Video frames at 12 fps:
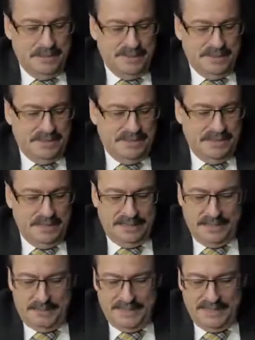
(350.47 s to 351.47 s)
But
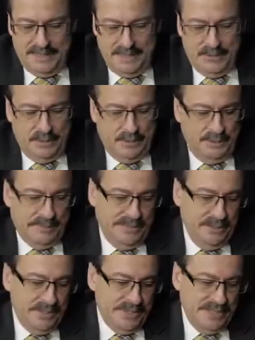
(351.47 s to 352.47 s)
typically we will be
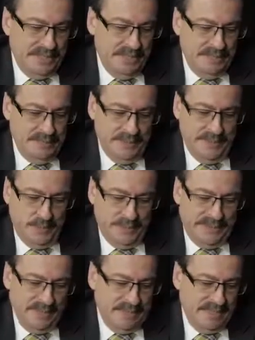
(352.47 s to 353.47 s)
using
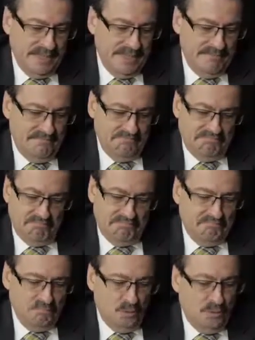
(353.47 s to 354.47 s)
between 10
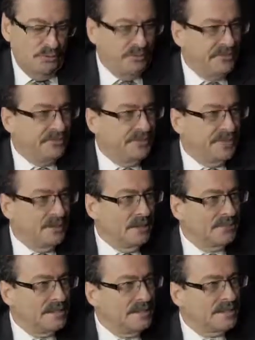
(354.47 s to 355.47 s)
to 15
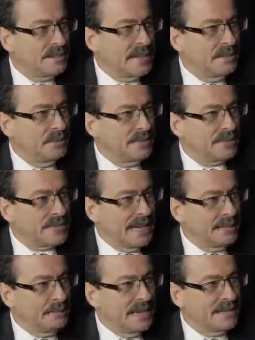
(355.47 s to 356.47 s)
of these cables
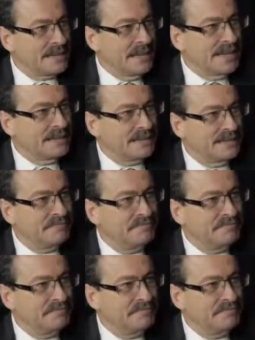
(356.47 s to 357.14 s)
side by side.